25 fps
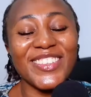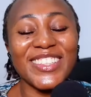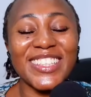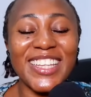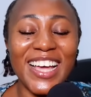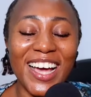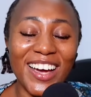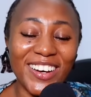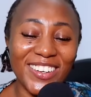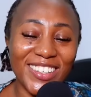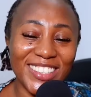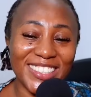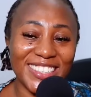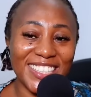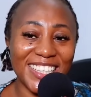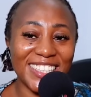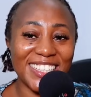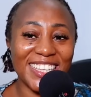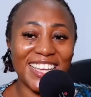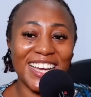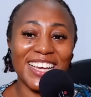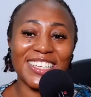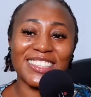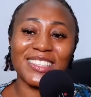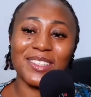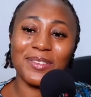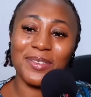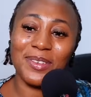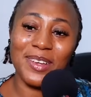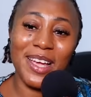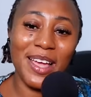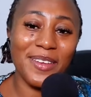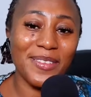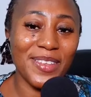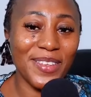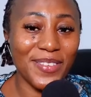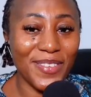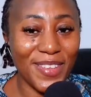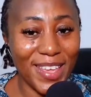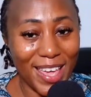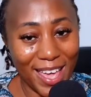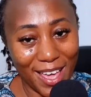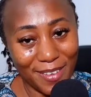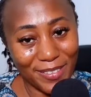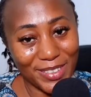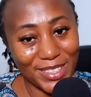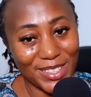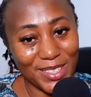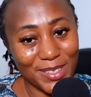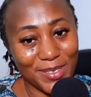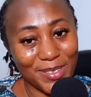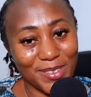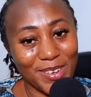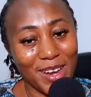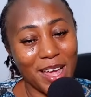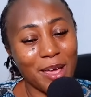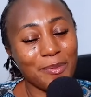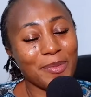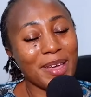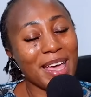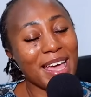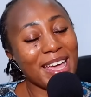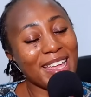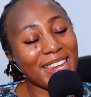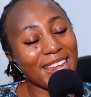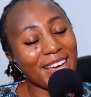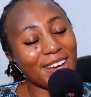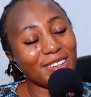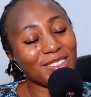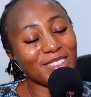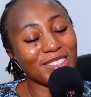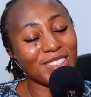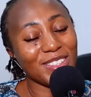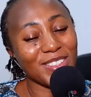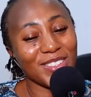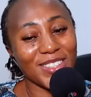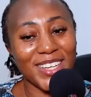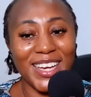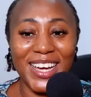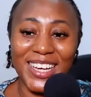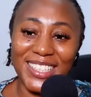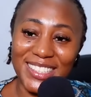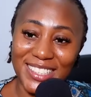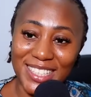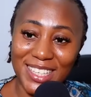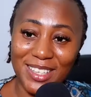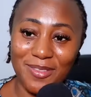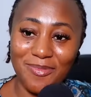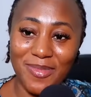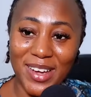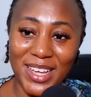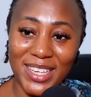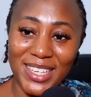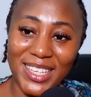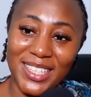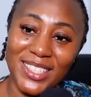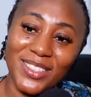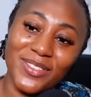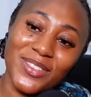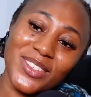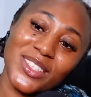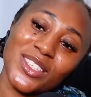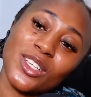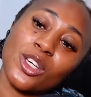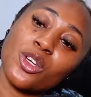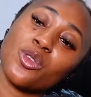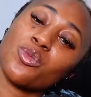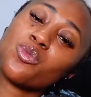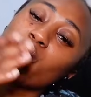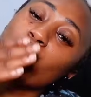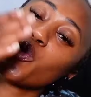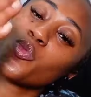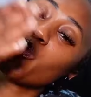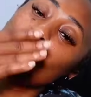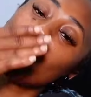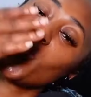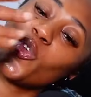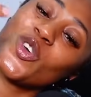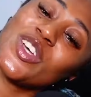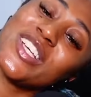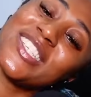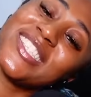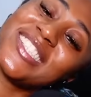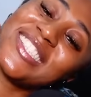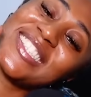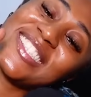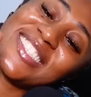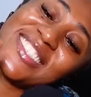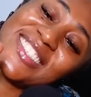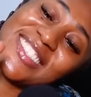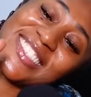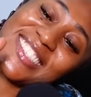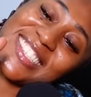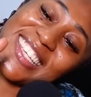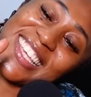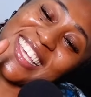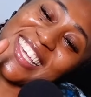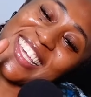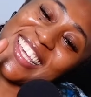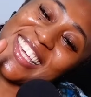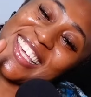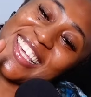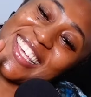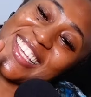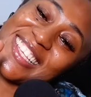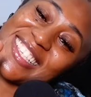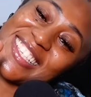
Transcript: With that all said, guys, subscribe if you haven't subscribed, and I'll see you guys in my next video. Deucey!